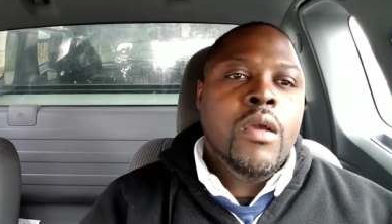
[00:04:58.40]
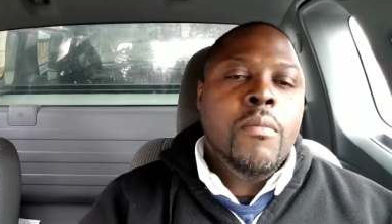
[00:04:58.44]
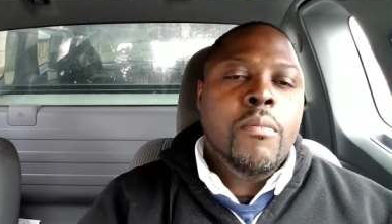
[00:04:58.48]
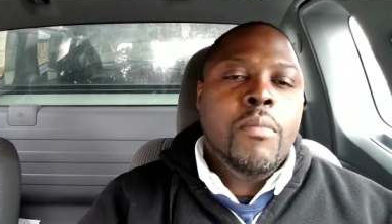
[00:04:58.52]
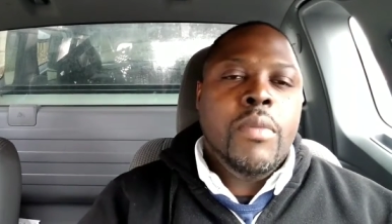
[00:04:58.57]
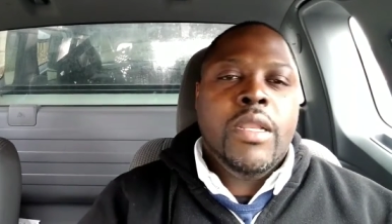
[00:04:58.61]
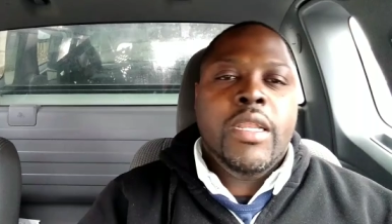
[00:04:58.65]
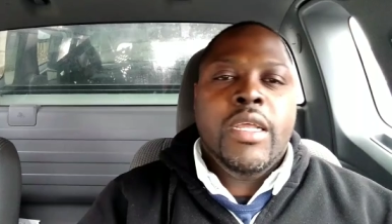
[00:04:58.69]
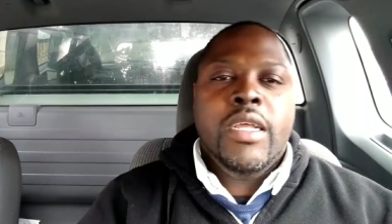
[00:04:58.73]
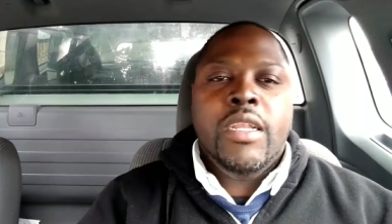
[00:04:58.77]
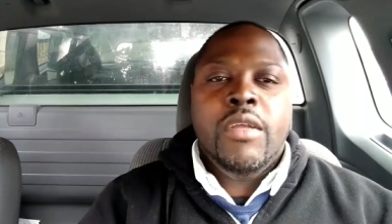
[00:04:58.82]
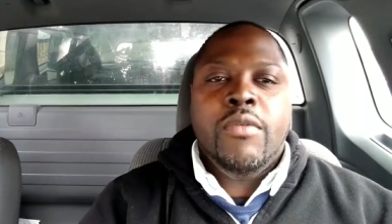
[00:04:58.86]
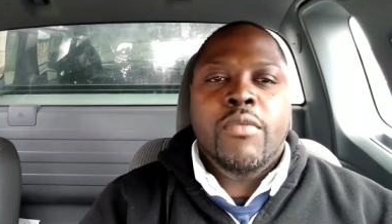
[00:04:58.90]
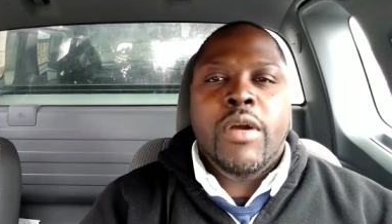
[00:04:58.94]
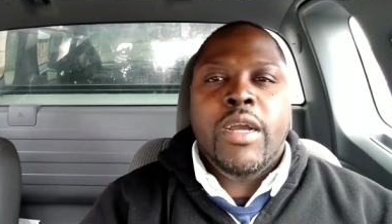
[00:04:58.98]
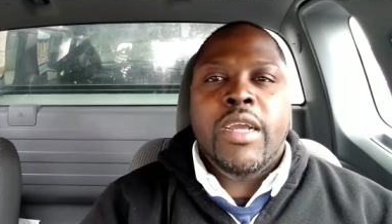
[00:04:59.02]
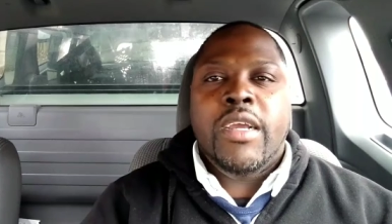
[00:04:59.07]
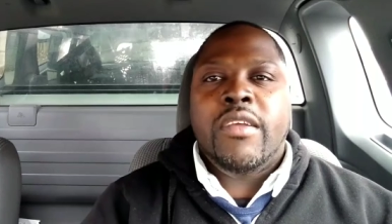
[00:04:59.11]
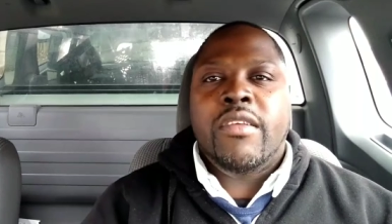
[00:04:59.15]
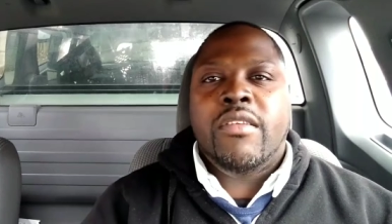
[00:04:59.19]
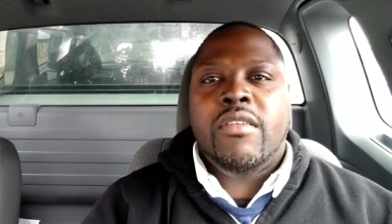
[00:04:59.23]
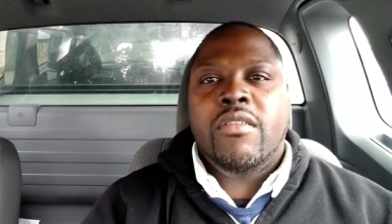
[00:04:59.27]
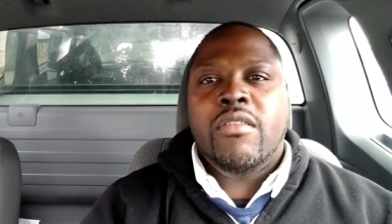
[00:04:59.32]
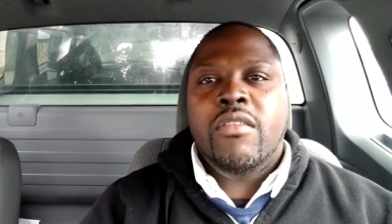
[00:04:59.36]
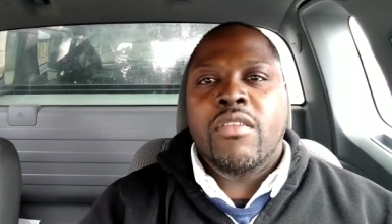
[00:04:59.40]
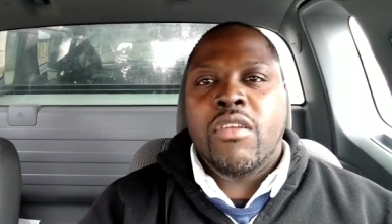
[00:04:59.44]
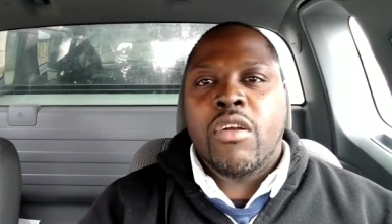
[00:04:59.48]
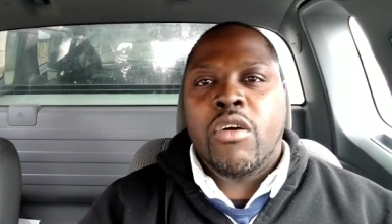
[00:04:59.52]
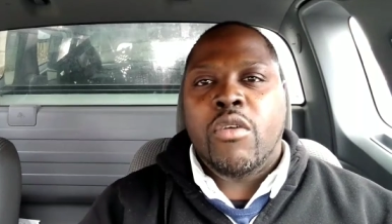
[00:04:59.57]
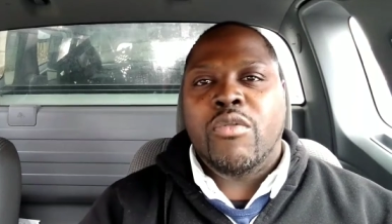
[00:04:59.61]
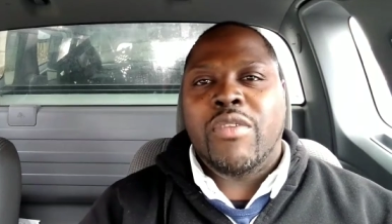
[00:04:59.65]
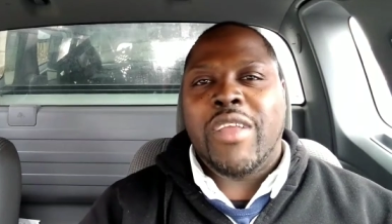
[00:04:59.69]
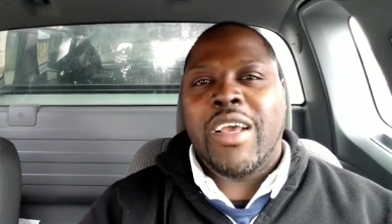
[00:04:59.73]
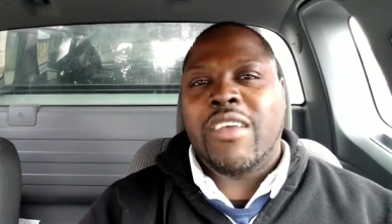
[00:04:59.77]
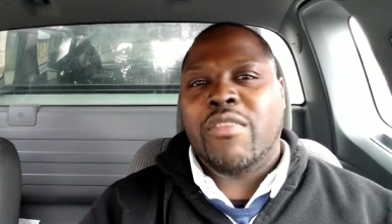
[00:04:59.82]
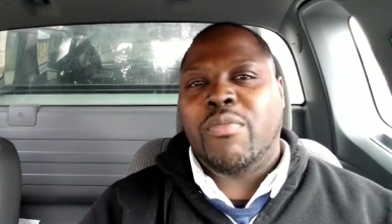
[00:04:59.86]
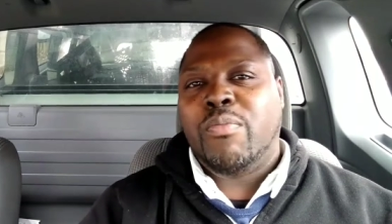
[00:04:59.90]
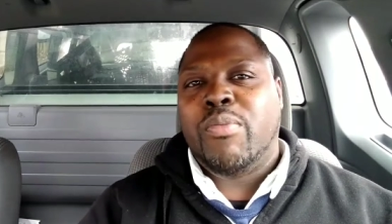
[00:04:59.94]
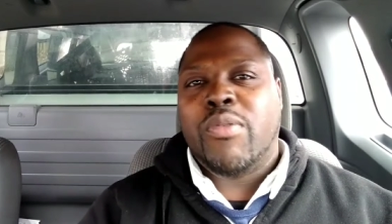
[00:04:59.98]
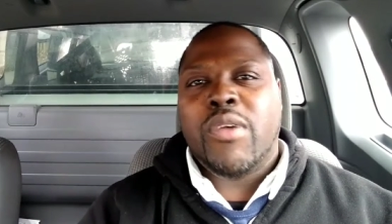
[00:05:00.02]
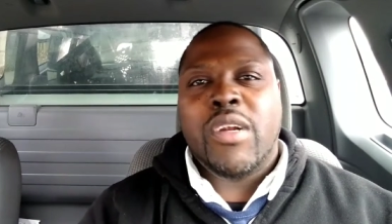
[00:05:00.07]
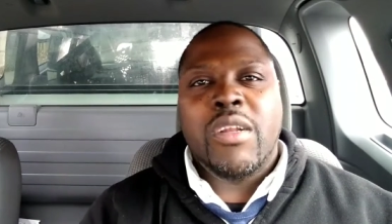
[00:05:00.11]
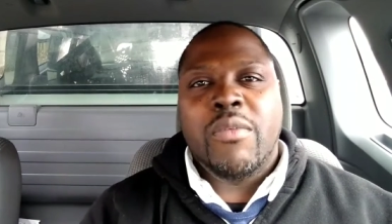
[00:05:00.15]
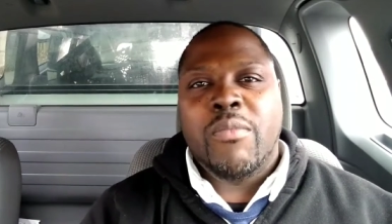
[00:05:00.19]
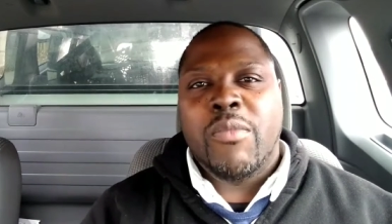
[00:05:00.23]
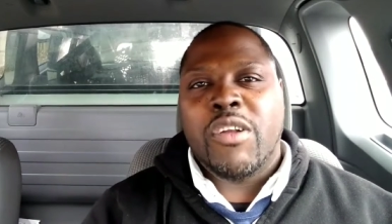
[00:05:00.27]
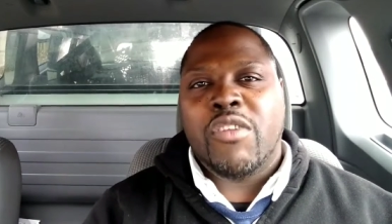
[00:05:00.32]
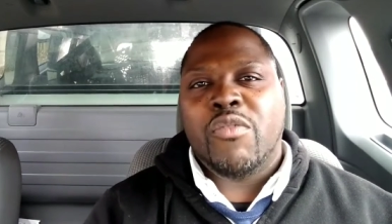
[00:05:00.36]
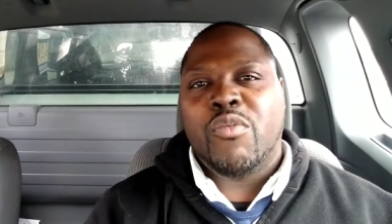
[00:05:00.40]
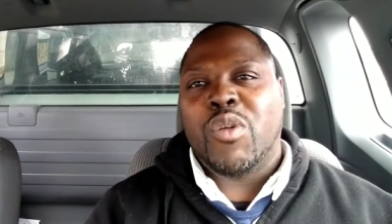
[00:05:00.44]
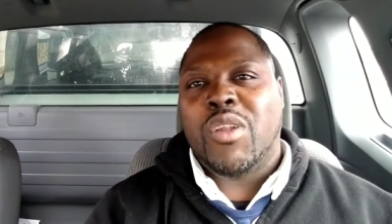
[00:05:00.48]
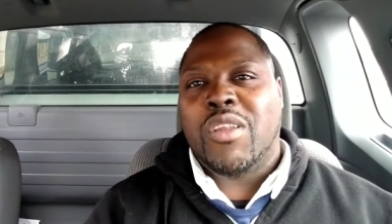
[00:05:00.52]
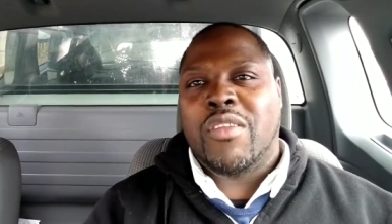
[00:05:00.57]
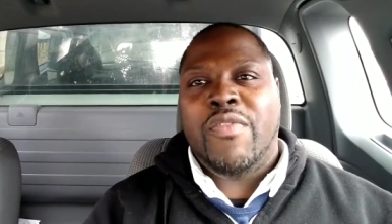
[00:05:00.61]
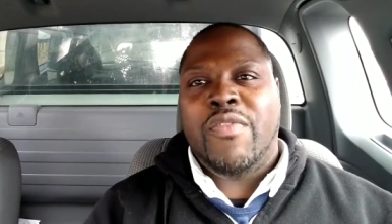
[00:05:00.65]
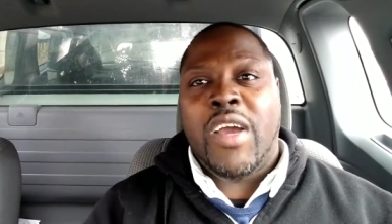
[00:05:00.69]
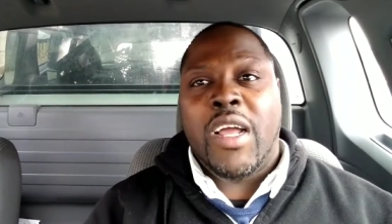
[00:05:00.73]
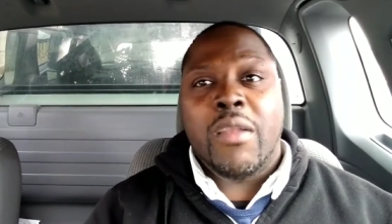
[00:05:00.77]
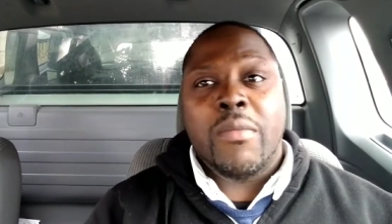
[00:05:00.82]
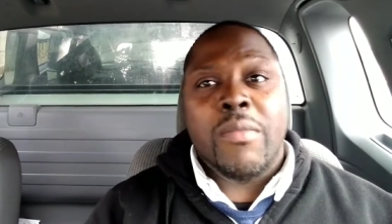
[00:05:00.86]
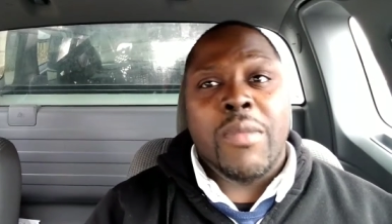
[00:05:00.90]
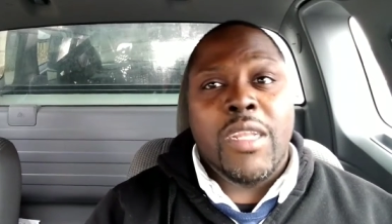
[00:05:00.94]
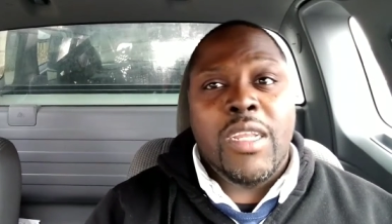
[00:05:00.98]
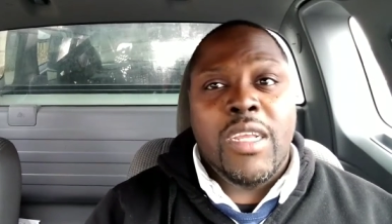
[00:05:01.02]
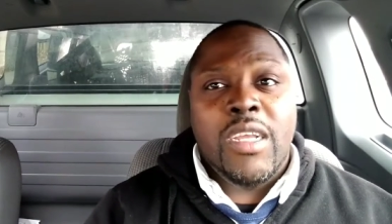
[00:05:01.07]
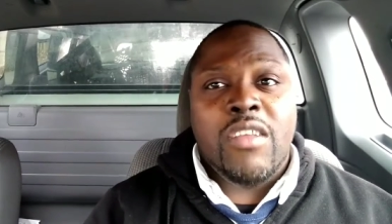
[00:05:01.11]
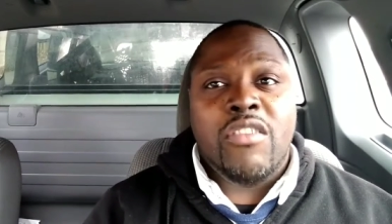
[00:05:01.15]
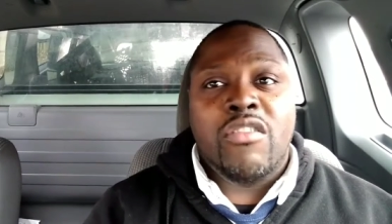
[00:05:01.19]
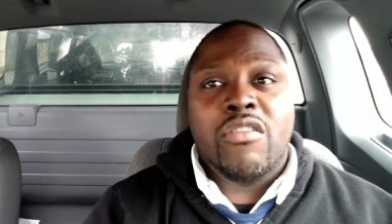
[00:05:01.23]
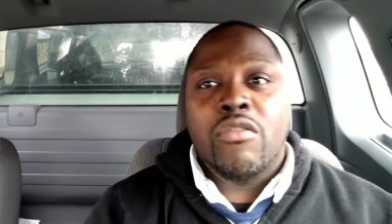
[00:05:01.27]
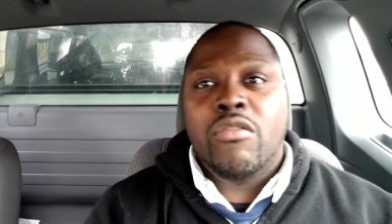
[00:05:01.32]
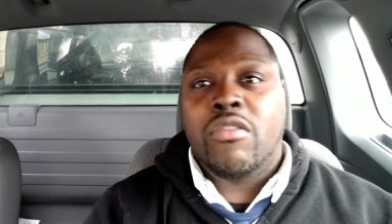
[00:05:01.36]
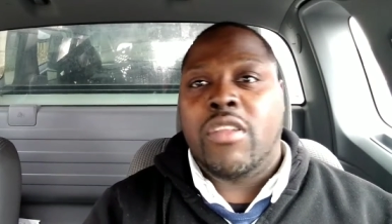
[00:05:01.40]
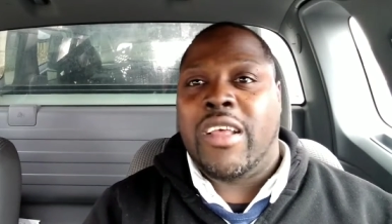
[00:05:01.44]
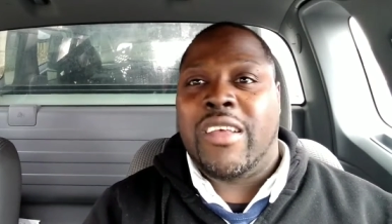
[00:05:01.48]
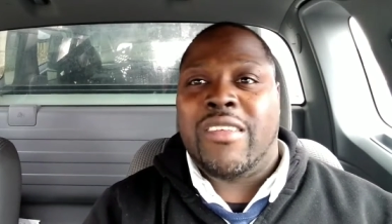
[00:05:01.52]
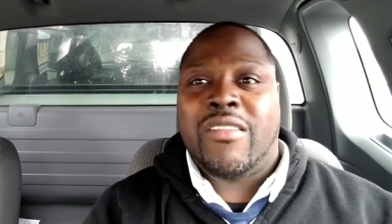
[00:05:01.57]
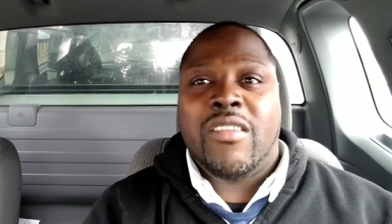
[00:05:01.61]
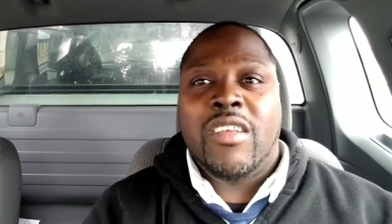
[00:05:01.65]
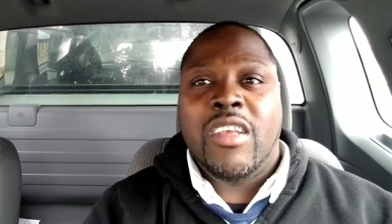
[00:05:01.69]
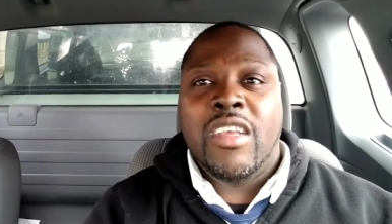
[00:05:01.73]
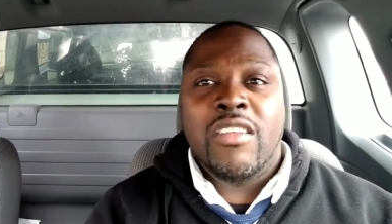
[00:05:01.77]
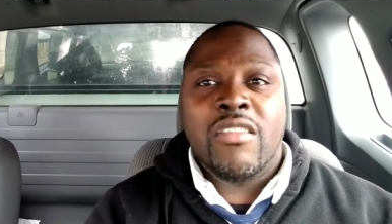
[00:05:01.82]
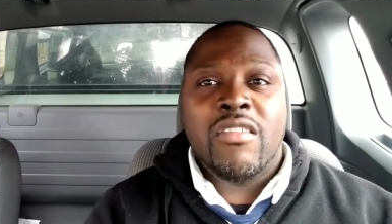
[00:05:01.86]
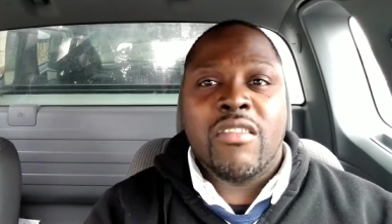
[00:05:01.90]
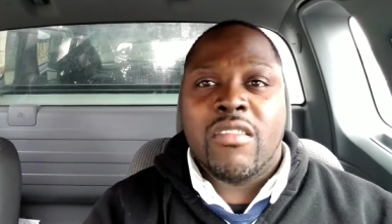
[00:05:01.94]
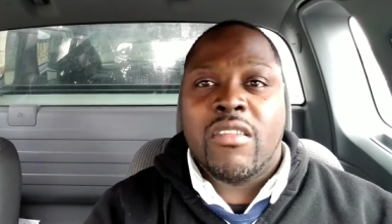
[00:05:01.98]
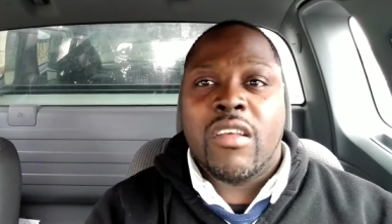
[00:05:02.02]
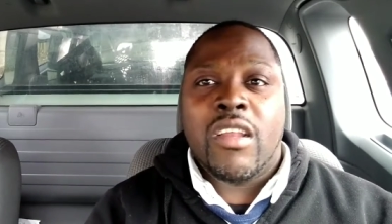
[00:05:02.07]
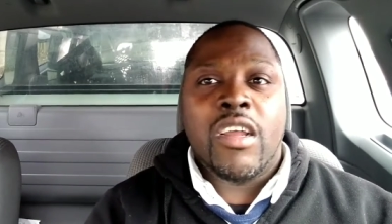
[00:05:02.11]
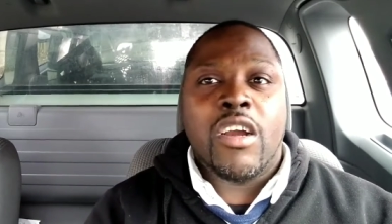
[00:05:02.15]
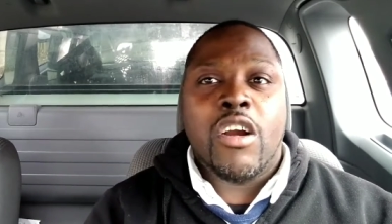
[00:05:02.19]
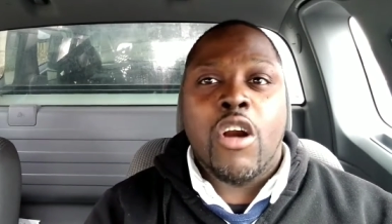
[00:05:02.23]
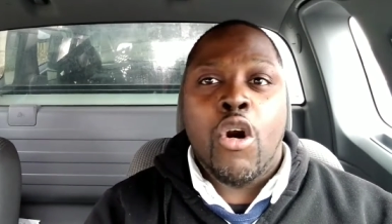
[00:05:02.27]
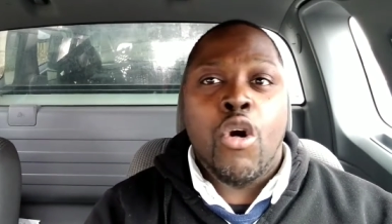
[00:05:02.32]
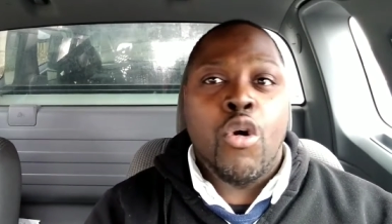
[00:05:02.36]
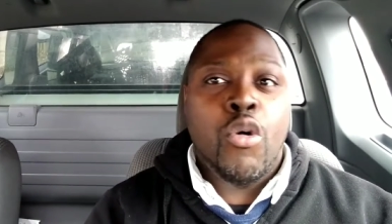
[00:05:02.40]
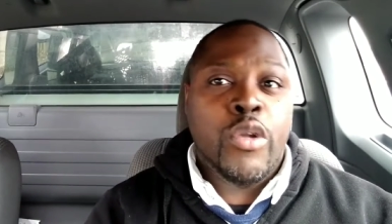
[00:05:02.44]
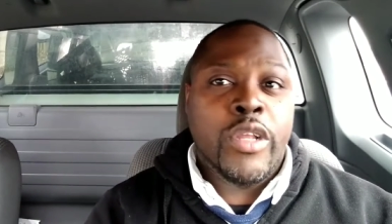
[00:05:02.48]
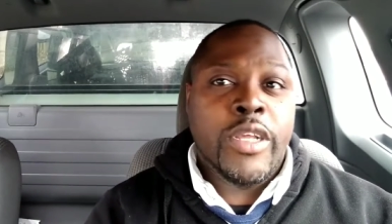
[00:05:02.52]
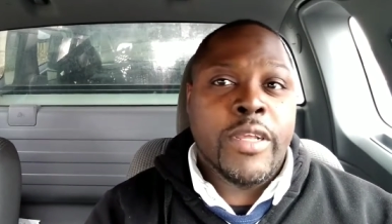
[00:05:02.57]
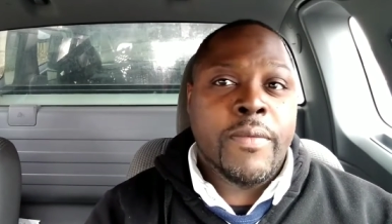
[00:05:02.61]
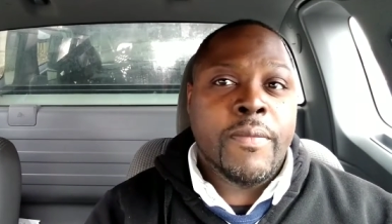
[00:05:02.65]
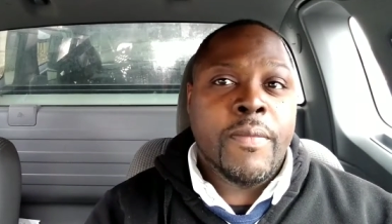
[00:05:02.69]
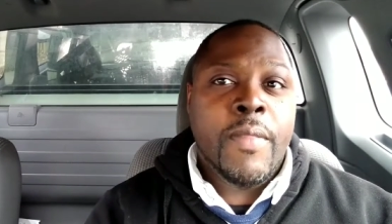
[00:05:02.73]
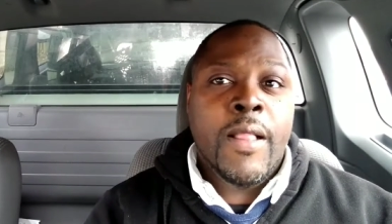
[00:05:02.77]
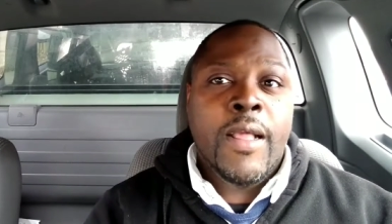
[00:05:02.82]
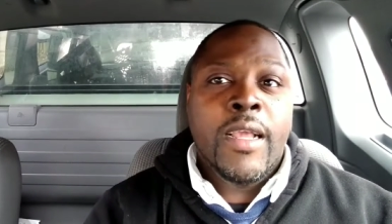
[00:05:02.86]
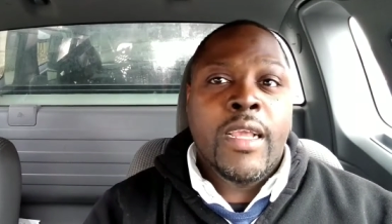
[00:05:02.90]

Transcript: But anyways, you know, that's pretty much what development is. He's just gonna code it.